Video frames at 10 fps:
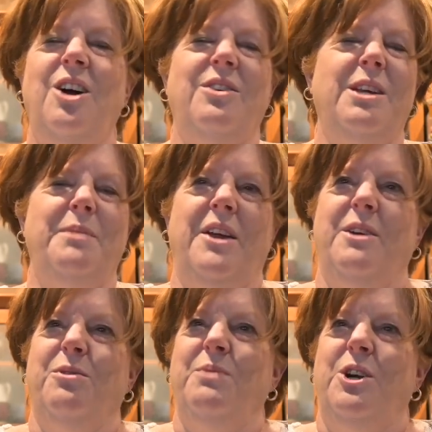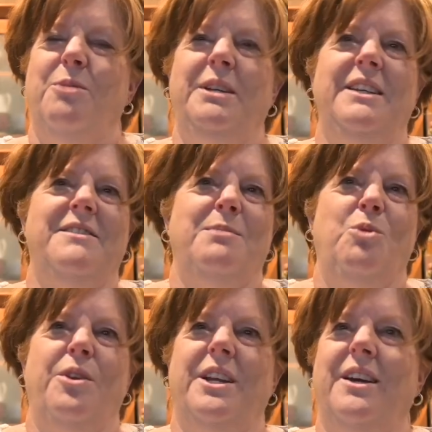Oh, he'll be out there with one arm. He gives it
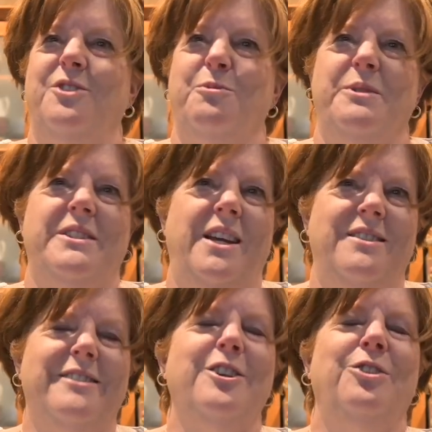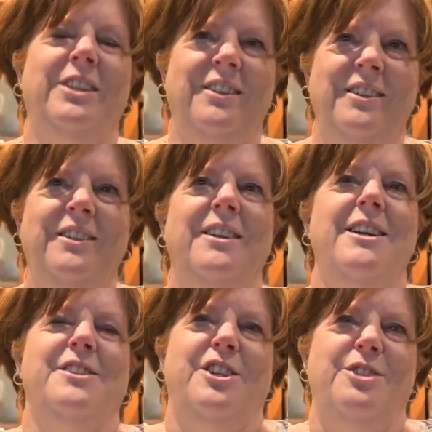more than 100%. So
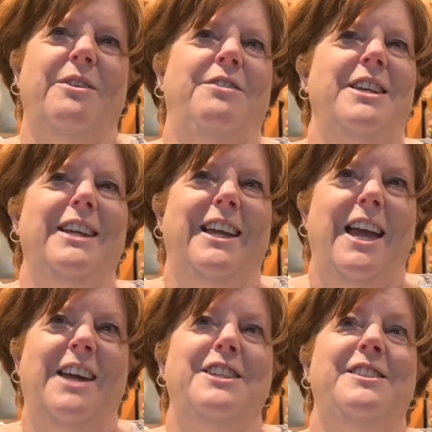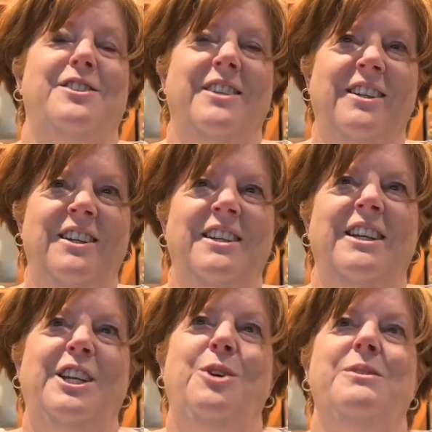he's gonna do everything he can.
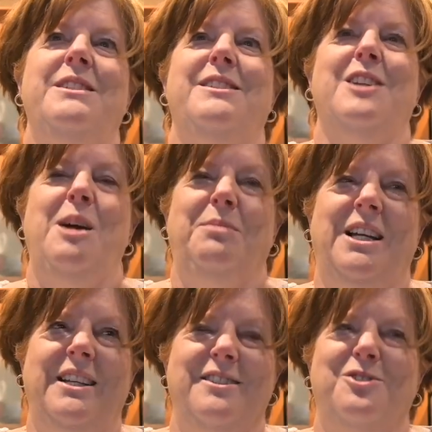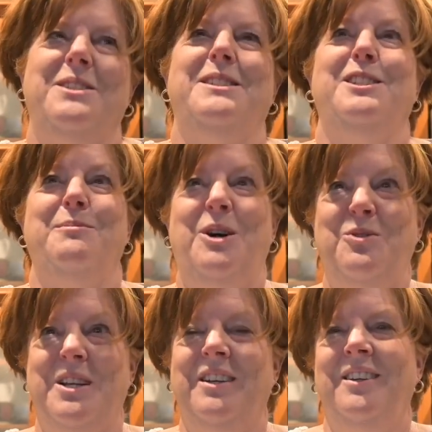He knows his timeline. It stresses him
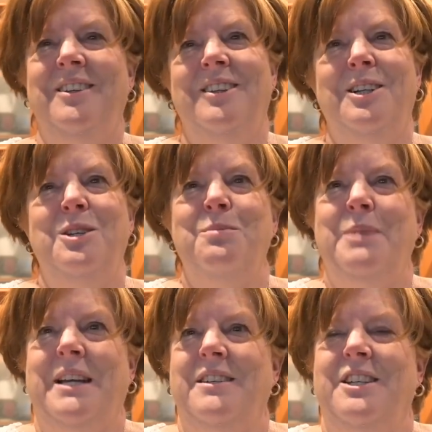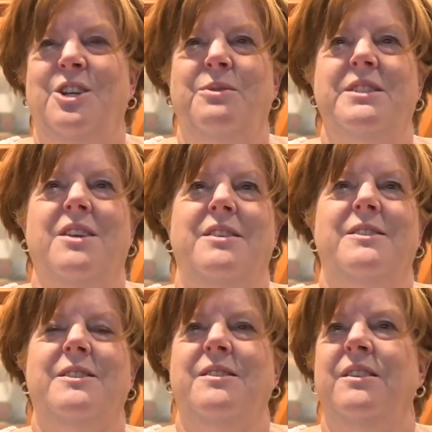out. But, you know, he's got
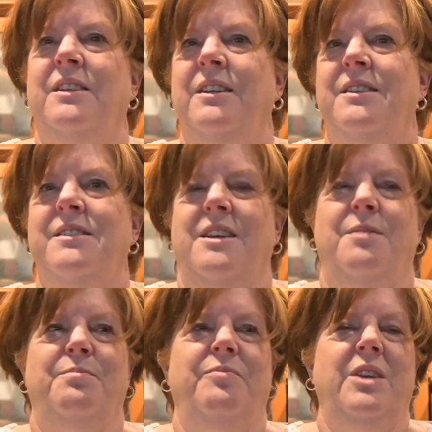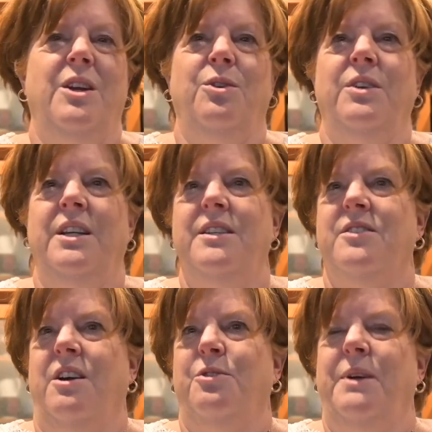some, you know, he's
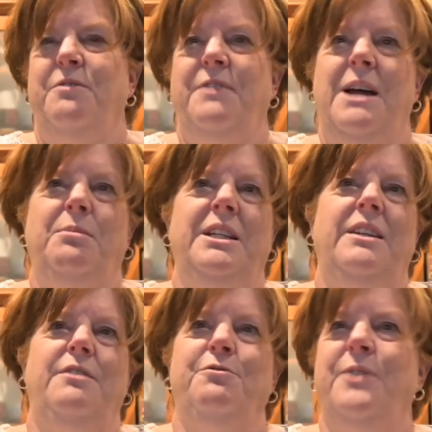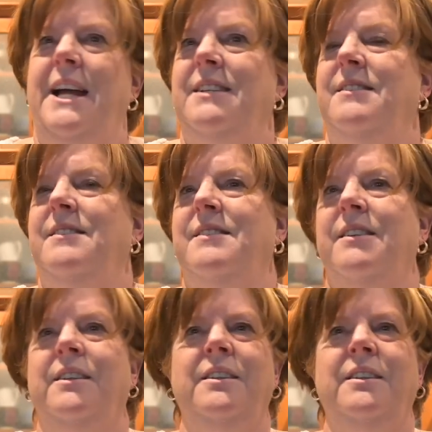got great family, friends,